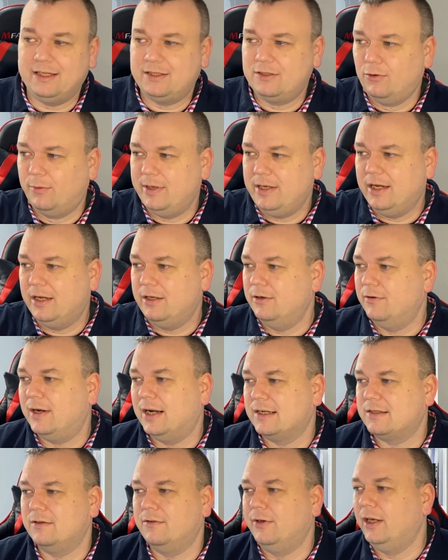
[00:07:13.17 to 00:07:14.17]
It's nowhere near
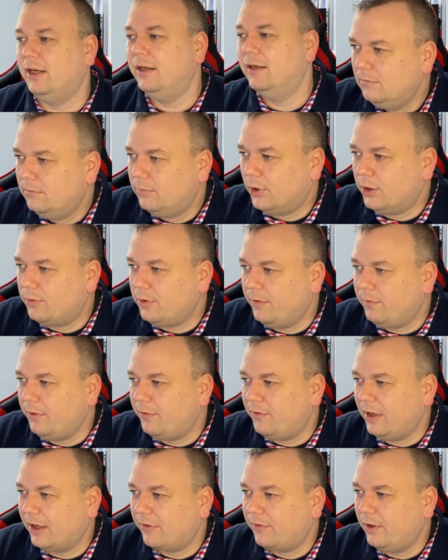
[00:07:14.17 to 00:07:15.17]
Newcastle really. But if we
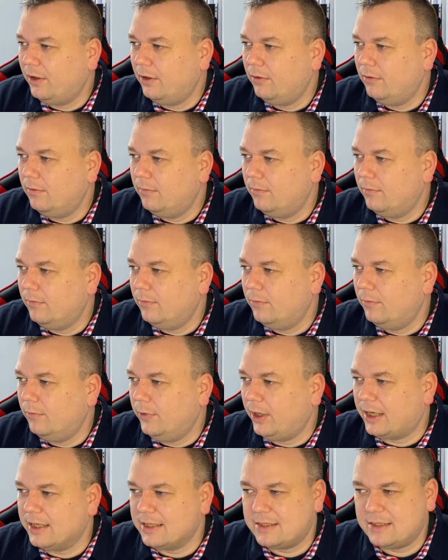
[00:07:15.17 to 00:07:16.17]
flick through,
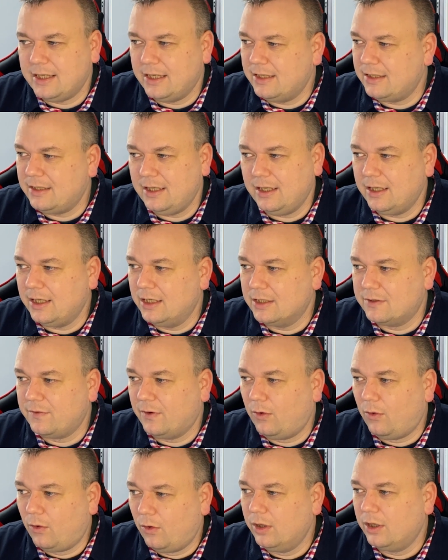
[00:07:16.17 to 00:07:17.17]
we can see the details for
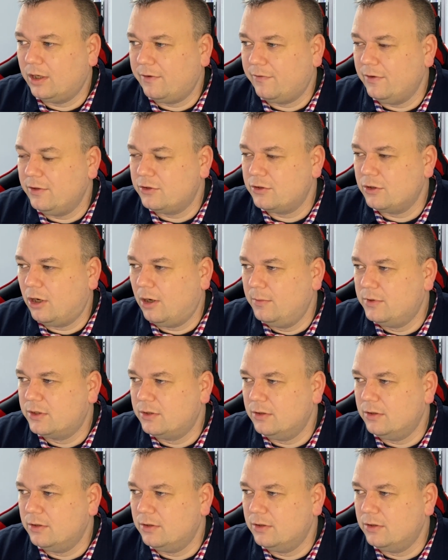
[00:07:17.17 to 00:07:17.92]
all the different jobs.